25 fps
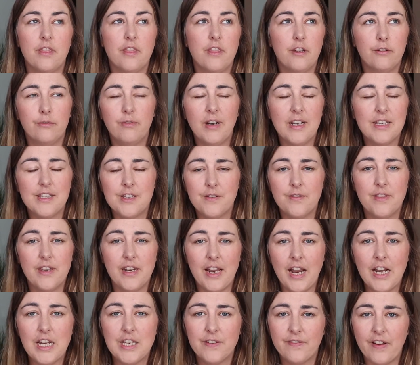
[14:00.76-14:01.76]
The rest of the
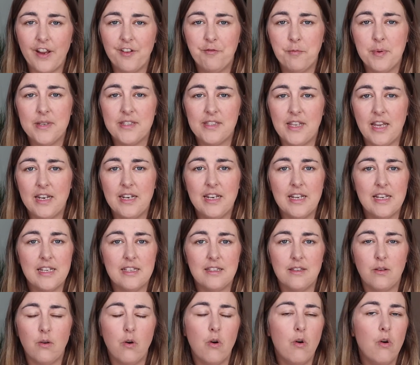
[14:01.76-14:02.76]
95%
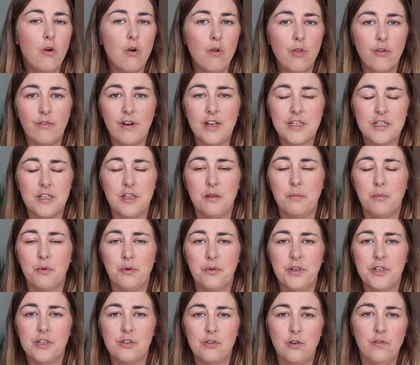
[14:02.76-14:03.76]
is all the rest of the
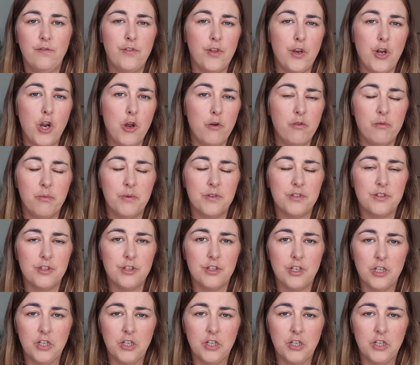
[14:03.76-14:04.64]
boring stuff that no one wants to